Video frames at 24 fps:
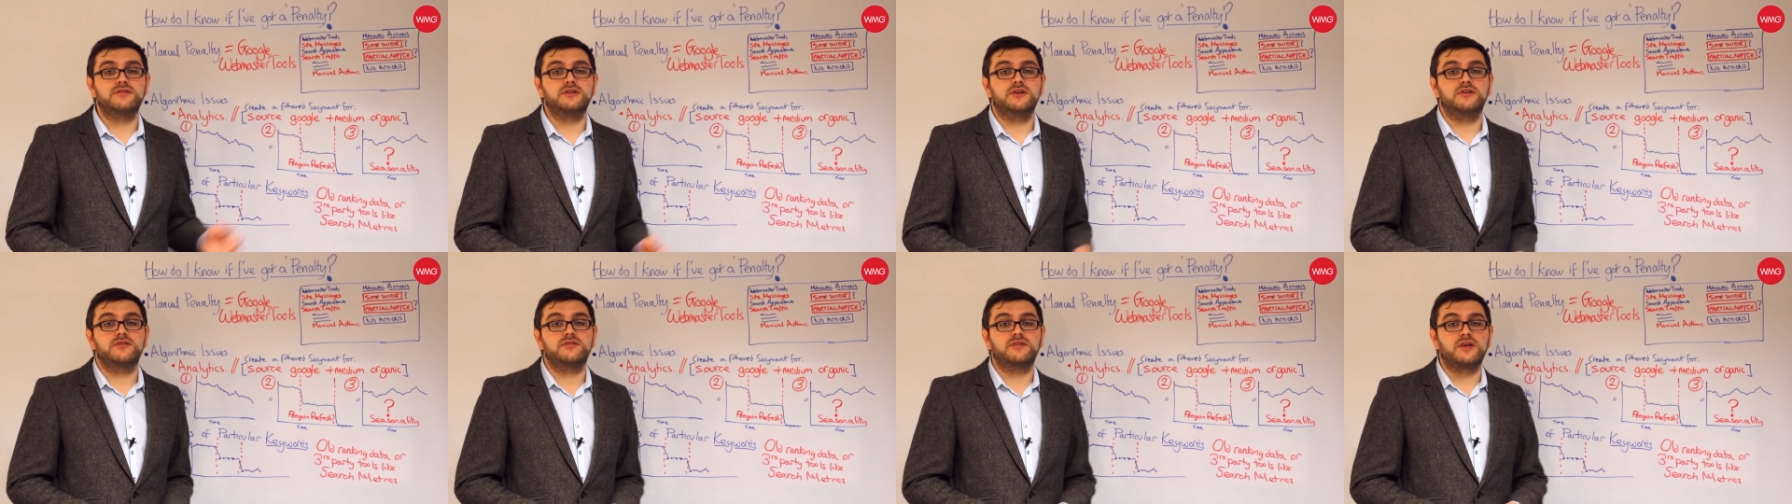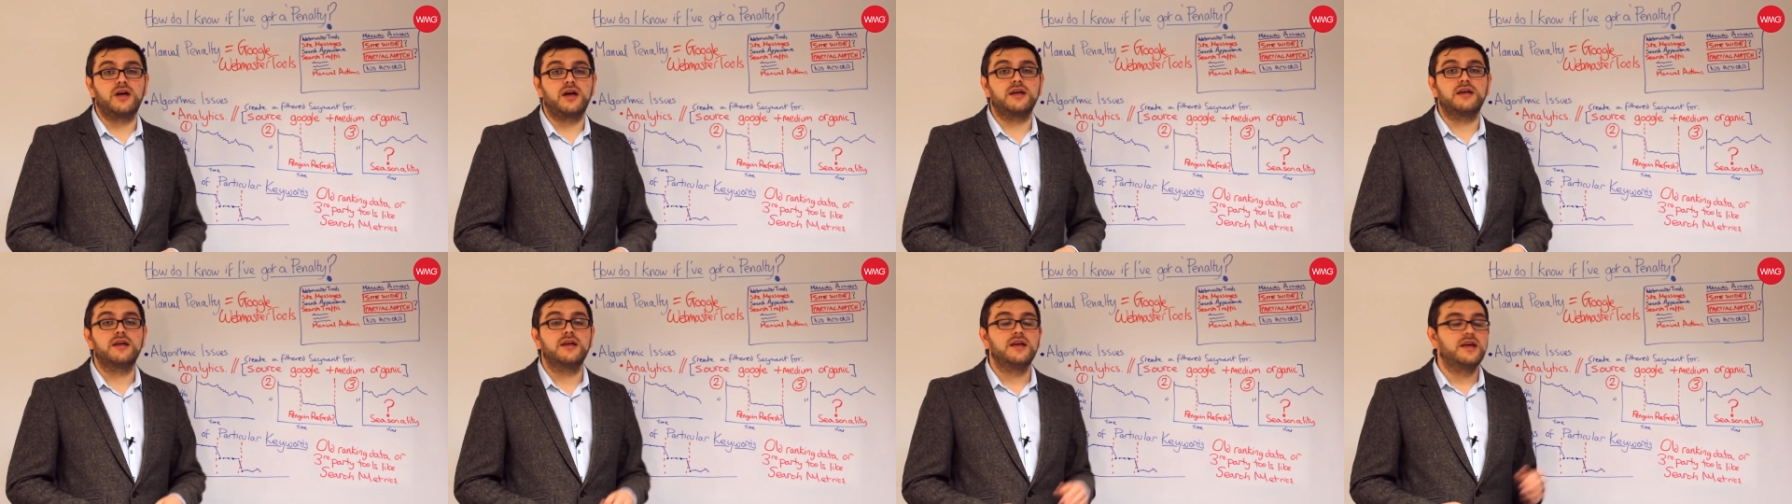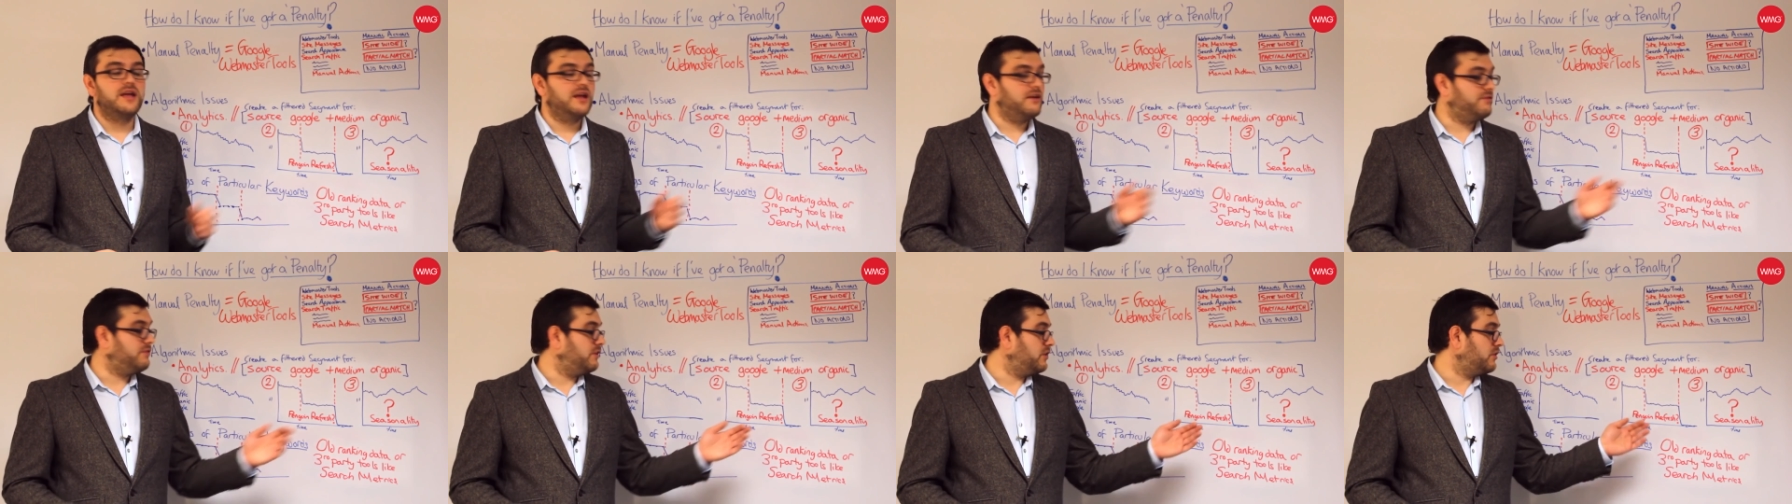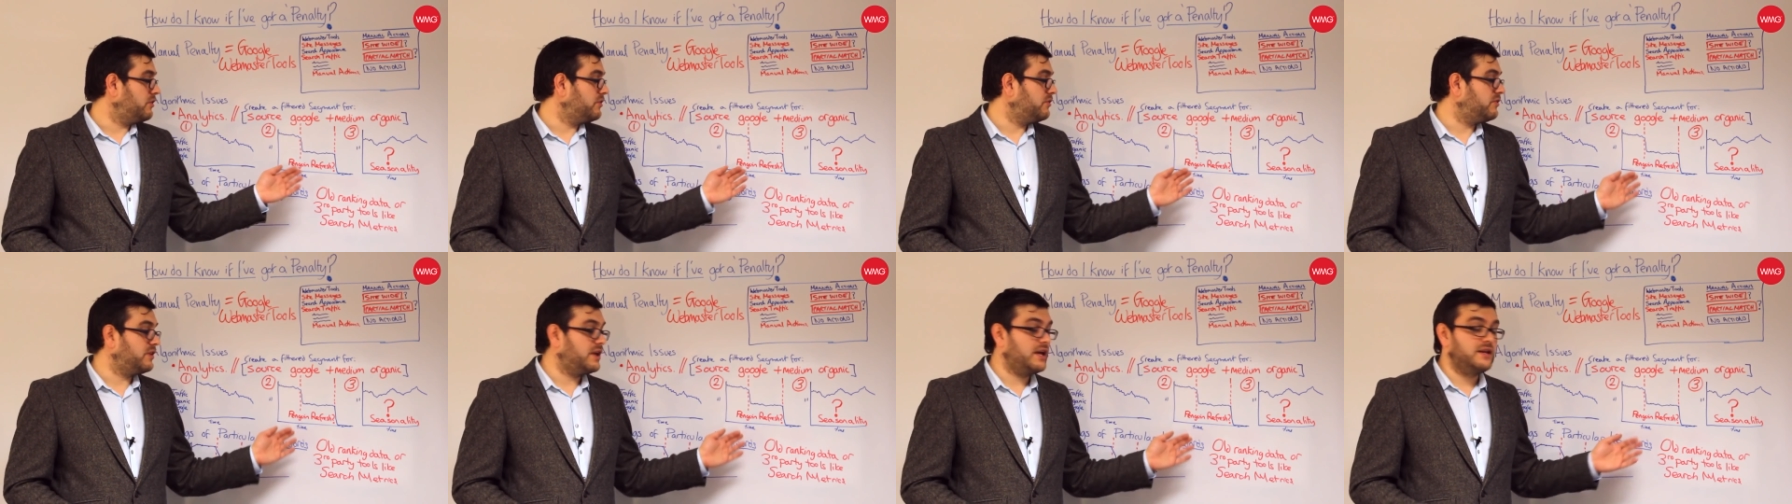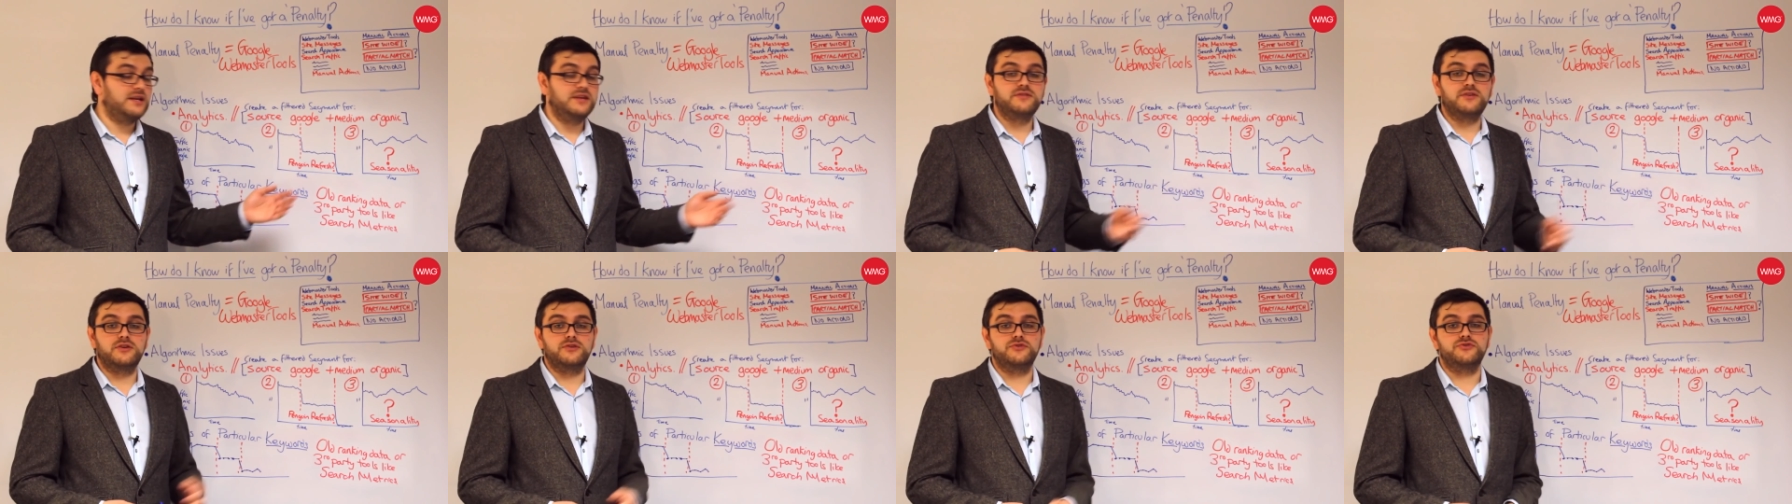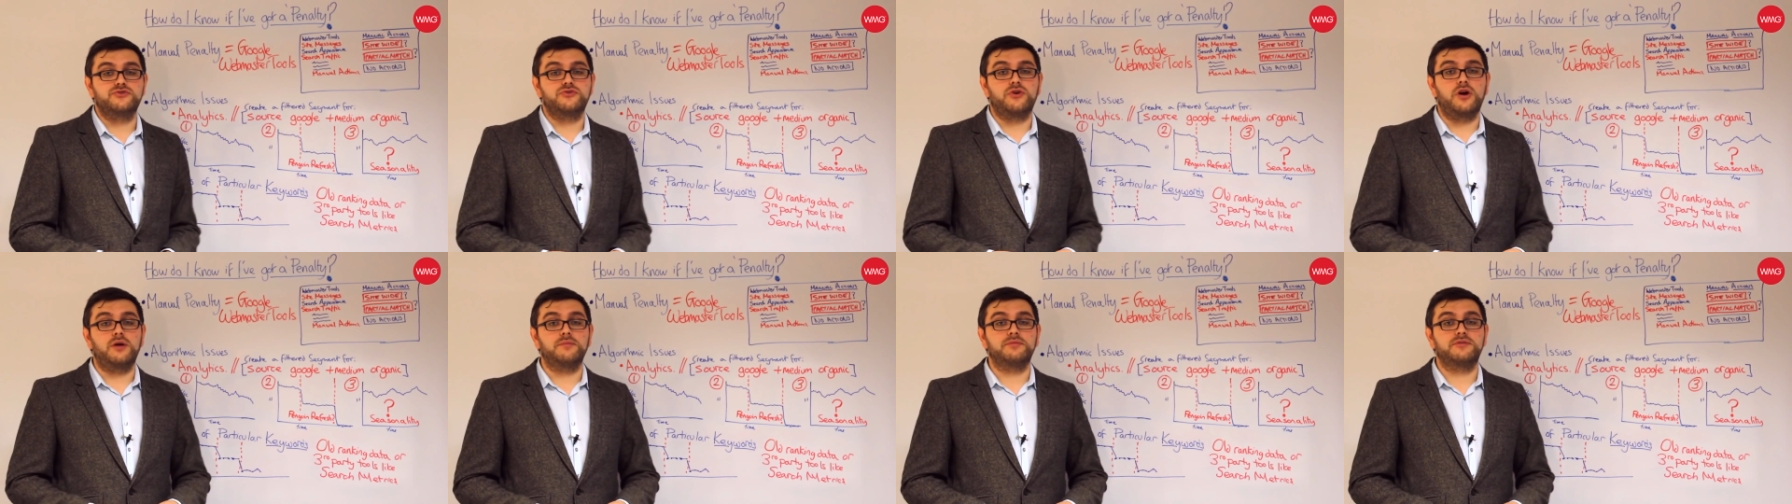to your site if you can see any sudden
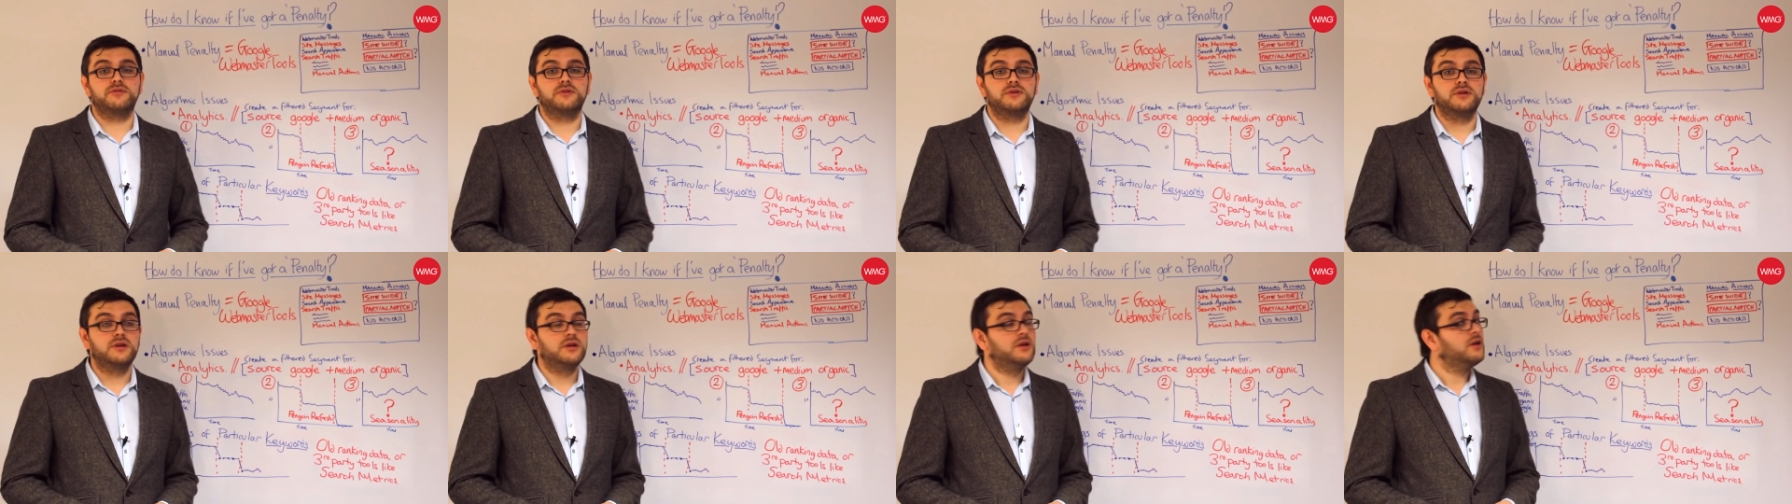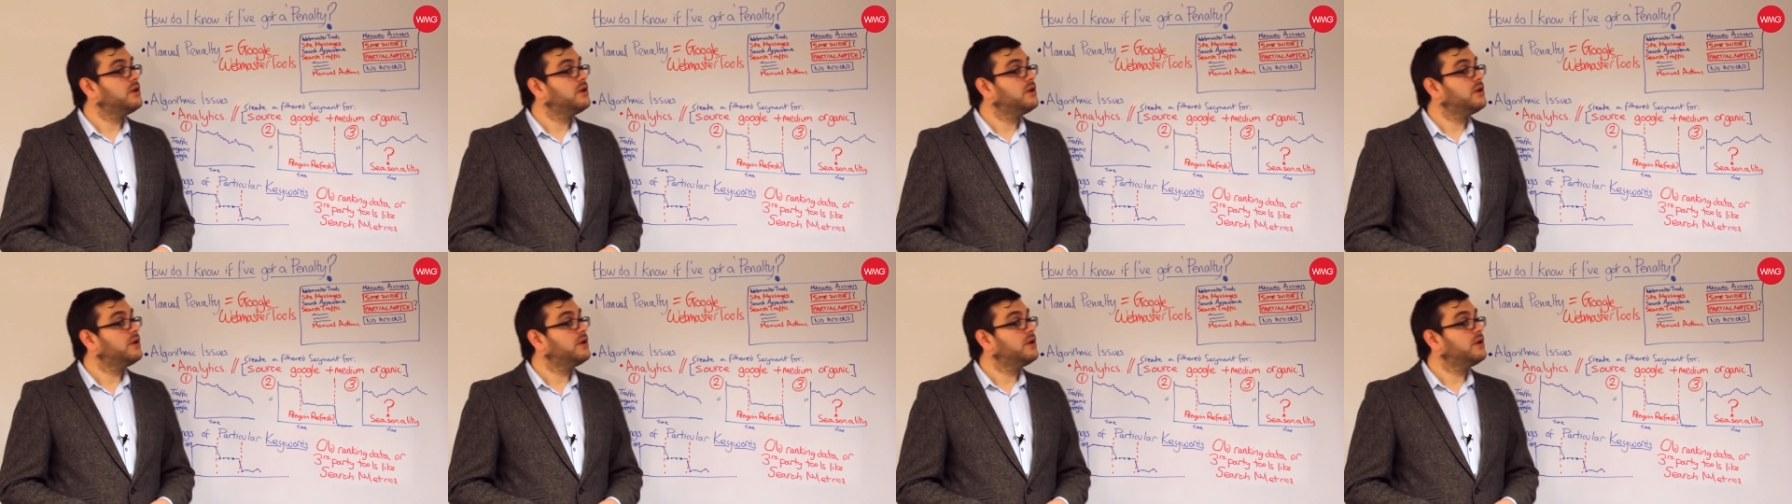drops.